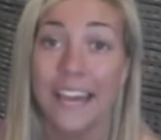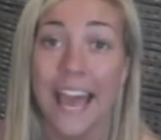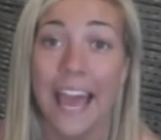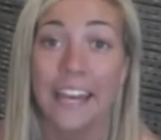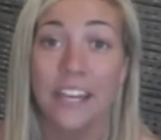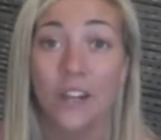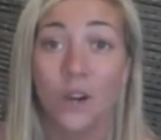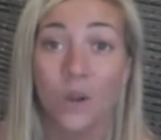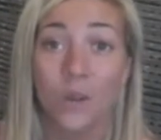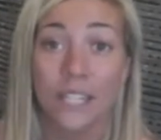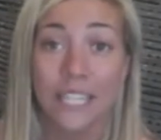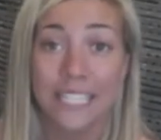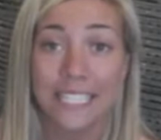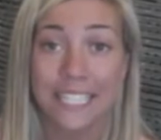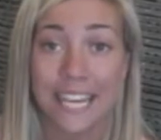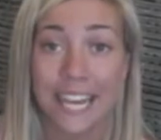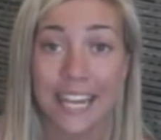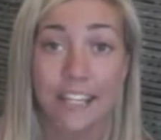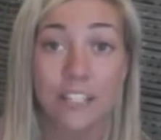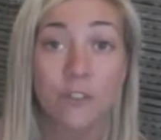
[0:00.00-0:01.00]
and it only
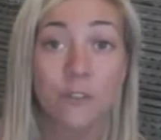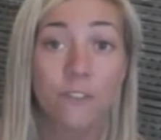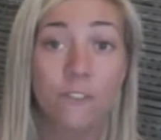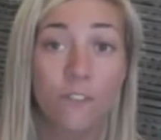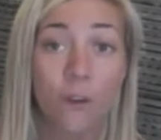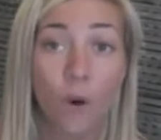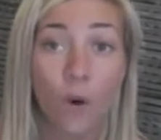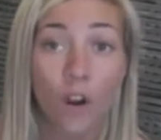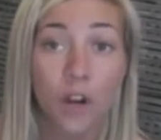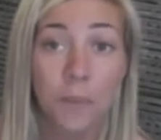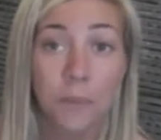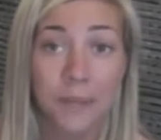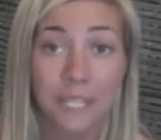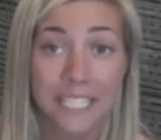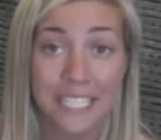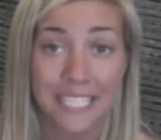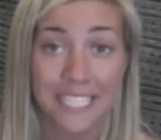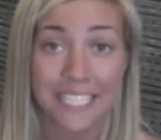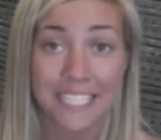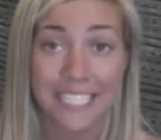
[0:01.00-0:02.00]
takes 4
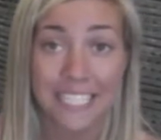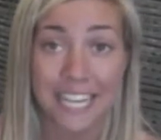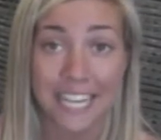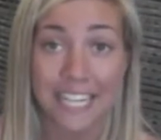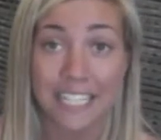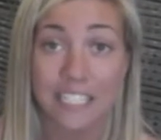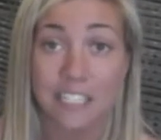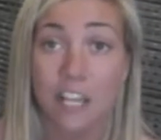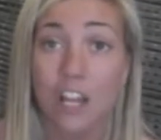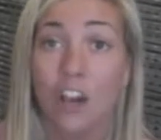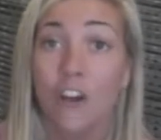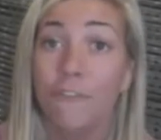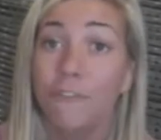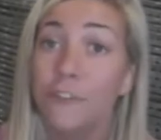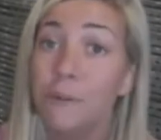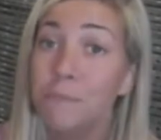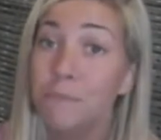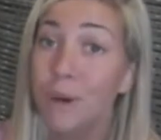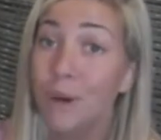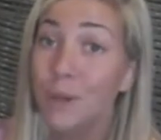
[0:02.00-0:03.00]
business days
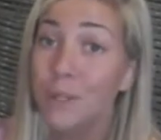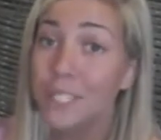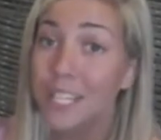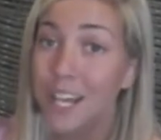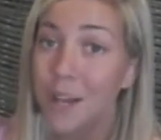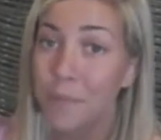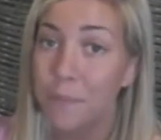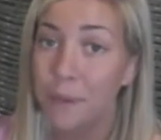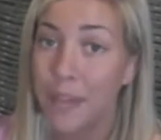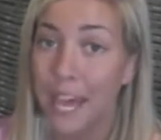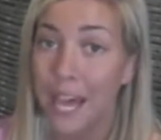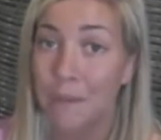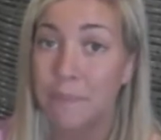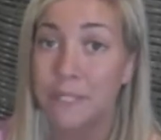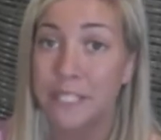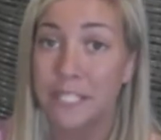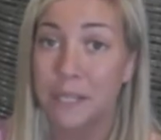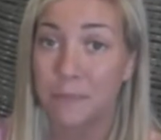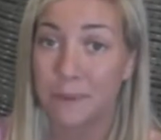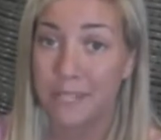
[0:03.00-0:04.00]
for most
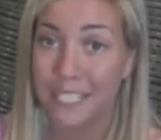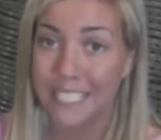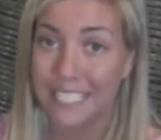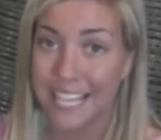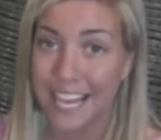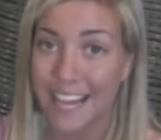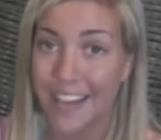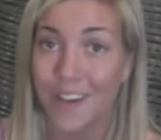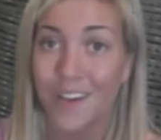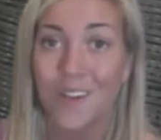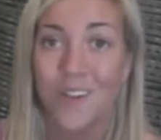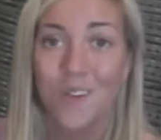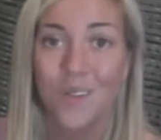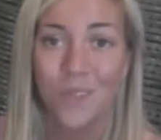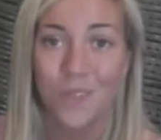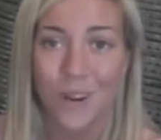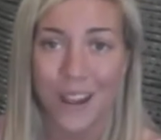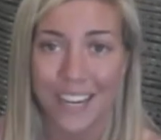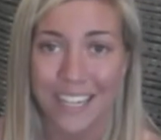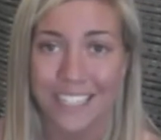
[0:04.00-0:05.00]
hubcaps to be sent
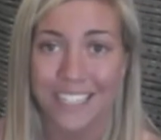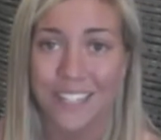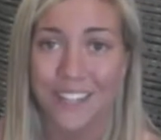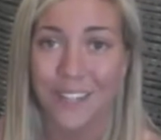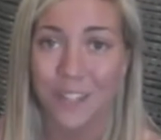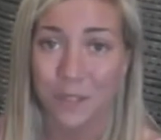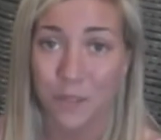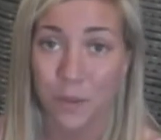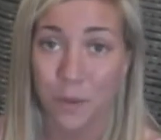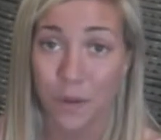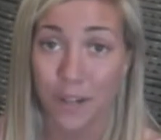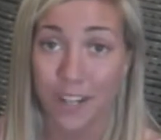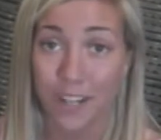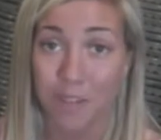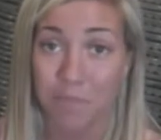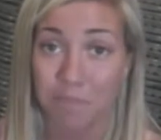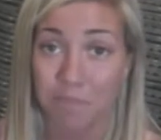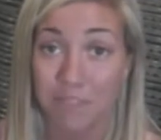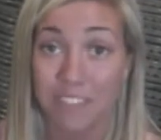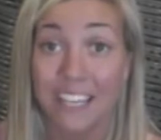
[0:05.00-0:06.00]
right to your
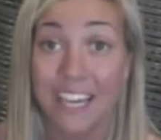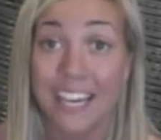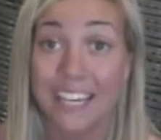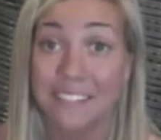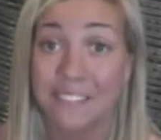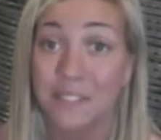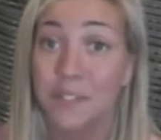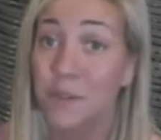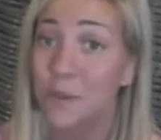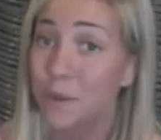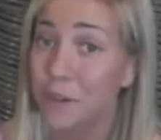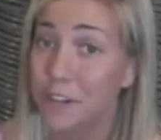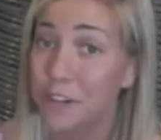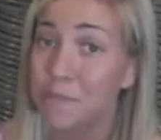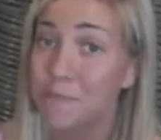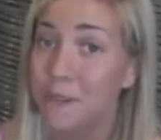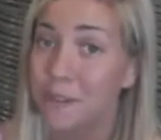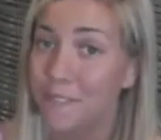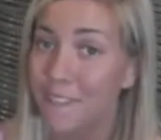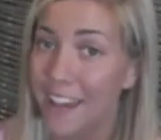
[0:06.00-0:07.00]
door. Yes, you
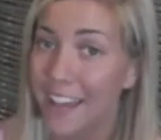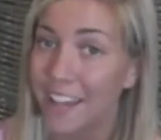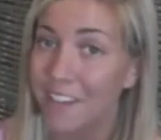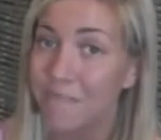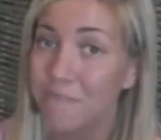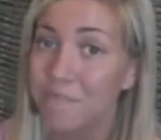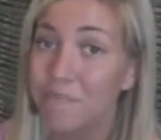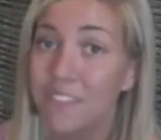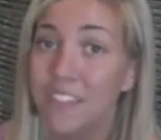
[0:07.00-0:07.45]
heard me right.